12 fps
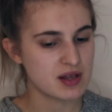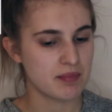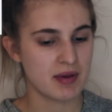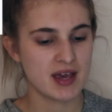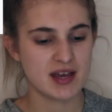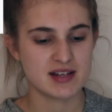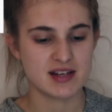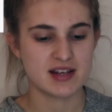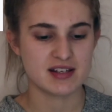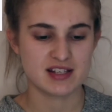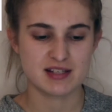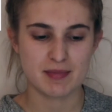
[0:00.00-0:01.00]
appeared in
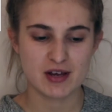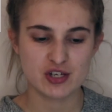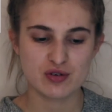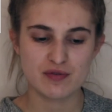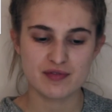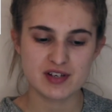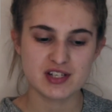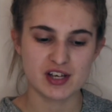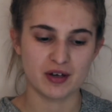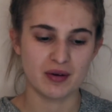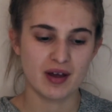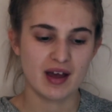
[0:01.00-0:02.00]
a special
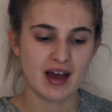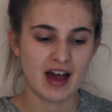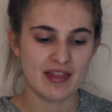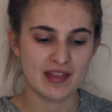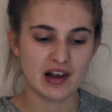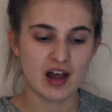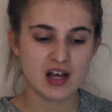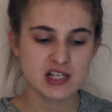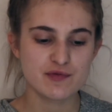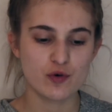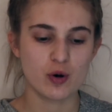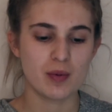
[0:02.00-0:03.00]
video and the last
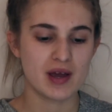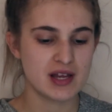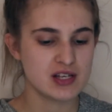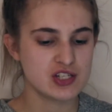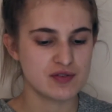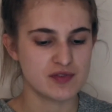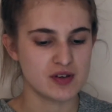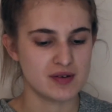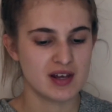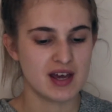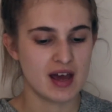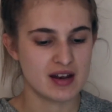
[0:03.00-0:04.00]
4 were interviewed
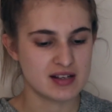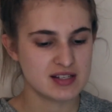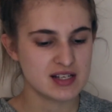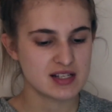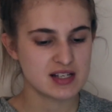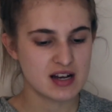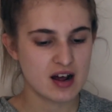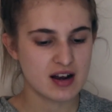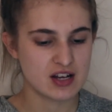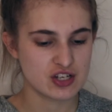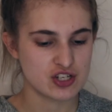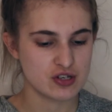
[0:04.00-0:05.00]
in the 69
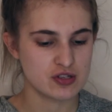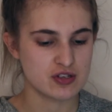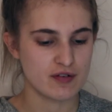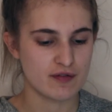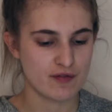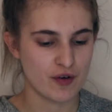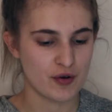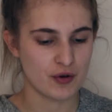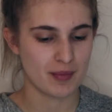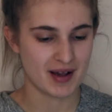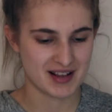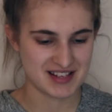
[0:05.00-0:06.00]
issues of Vogue
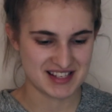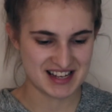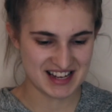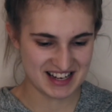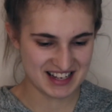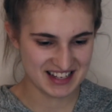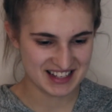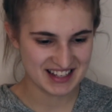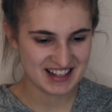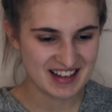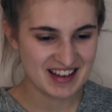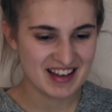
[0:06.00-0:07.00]
magazine.
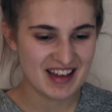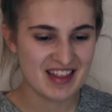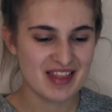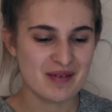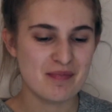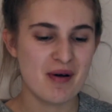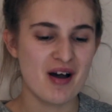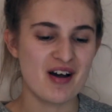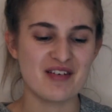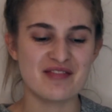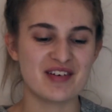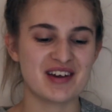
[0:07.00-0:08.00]
The
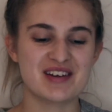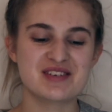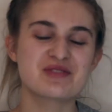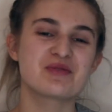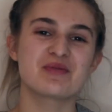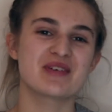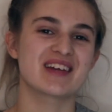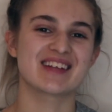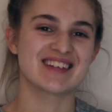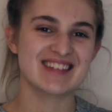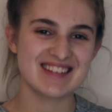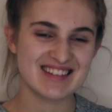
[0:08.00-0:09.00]
Perfect
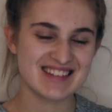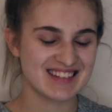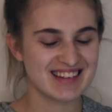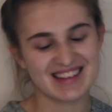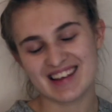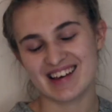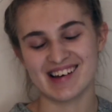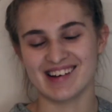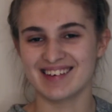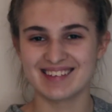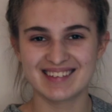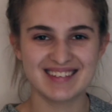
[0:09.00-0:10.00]
Queens. They
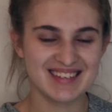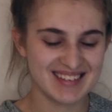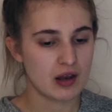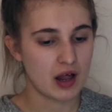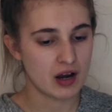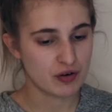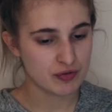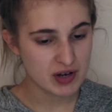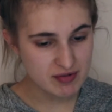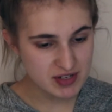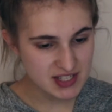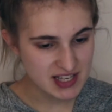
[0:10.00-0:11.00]
are. LaLaurie
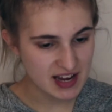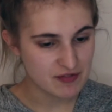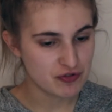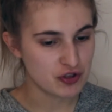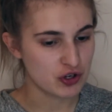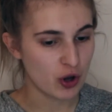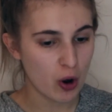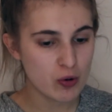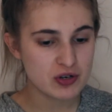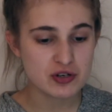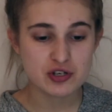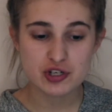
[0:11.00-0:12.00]
received the
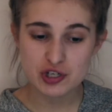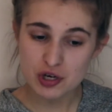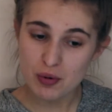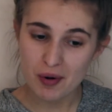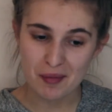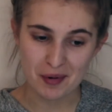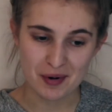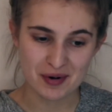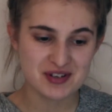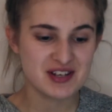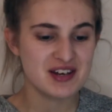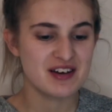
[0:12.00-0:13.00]
Golden Shoe
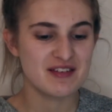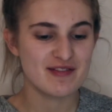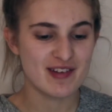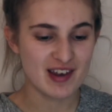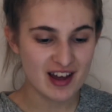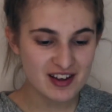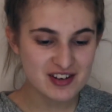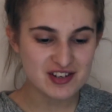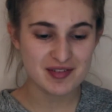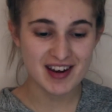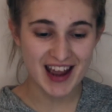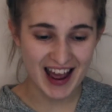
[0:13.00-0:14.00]
Award for
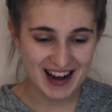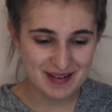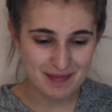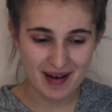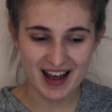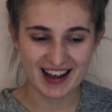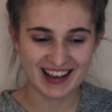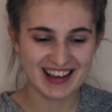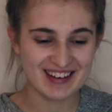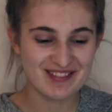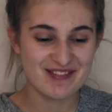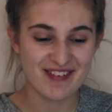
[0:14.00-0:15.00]
luxury handbag
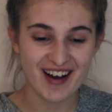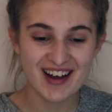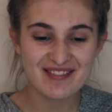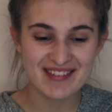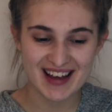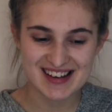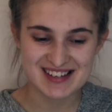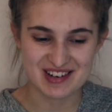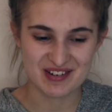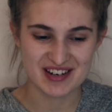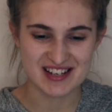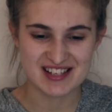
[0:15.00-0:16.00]
in 5
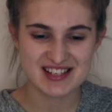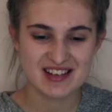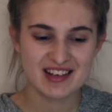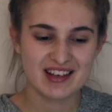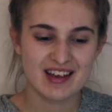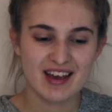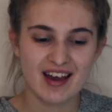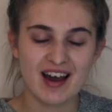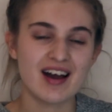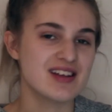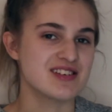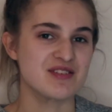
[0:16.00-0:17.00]
categories.
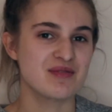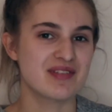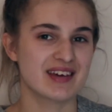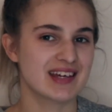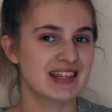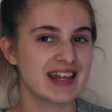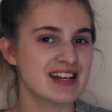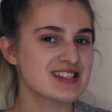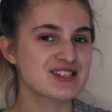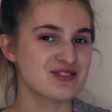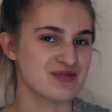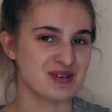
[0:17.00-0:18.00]
I don't think that's
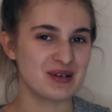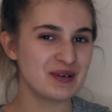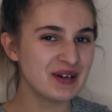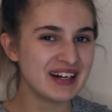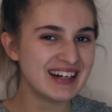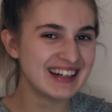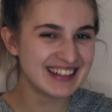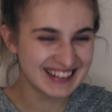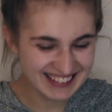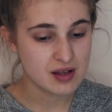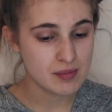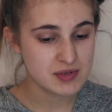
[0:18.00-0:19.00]
true.
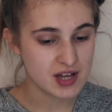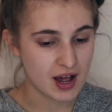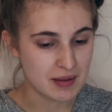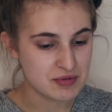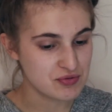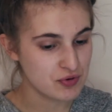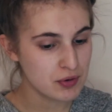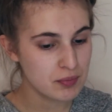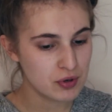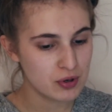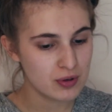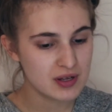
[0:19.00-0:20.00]
Sometimes
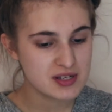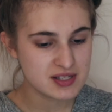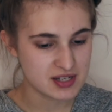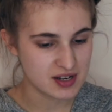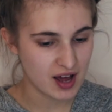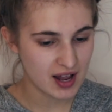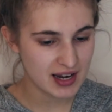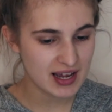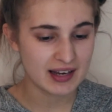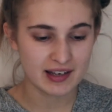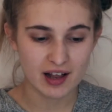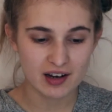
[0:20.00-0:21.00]
RuPaul, Denali
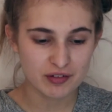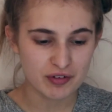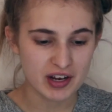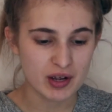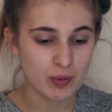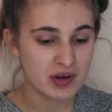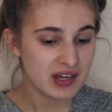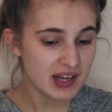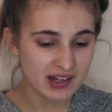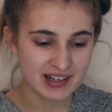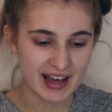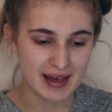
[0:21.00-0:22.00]
and LaLaurie were
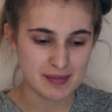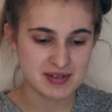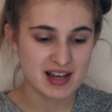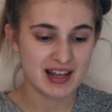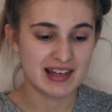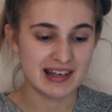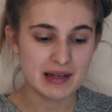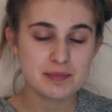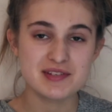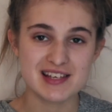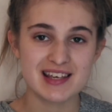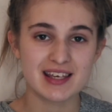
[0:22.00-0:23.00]
nicknamed Lip
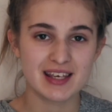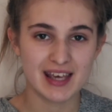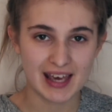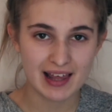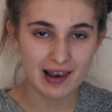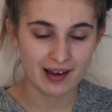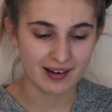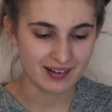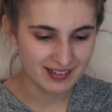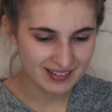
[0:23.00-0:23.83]
Sync Killer